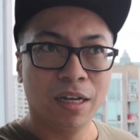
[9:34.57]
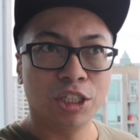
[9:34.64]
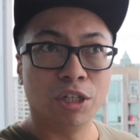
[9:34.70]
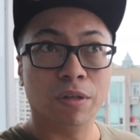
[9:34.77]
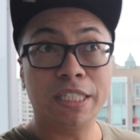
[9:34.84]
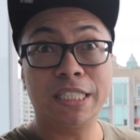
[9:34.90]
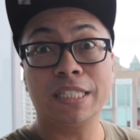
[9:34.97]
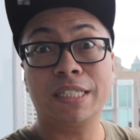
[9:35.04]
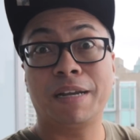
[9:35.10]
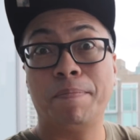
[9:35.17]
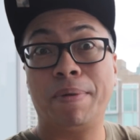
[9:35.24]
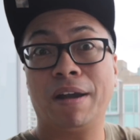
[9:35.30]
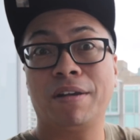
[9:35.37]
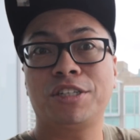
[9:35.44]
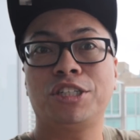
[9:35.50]
So let's just
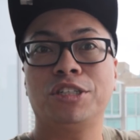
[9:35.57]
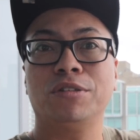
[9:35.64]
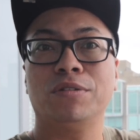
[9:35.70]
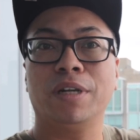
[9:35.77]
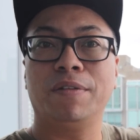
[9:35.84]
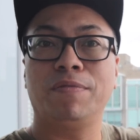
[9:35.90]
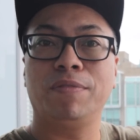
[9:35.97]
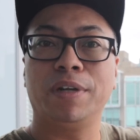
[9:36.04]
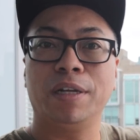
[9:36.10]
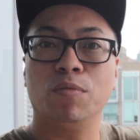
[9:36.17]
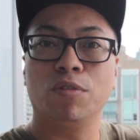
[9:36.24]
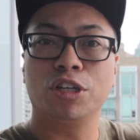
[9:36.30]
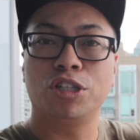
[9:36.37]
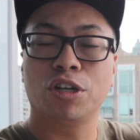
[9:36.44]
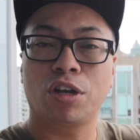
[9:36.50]
compare it to if we
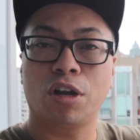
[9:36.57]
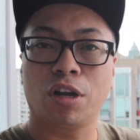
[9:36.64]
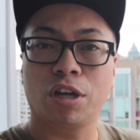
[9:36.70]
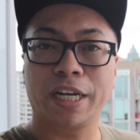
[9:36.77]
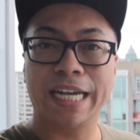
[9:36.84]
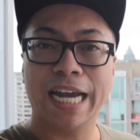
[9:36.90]
would have took our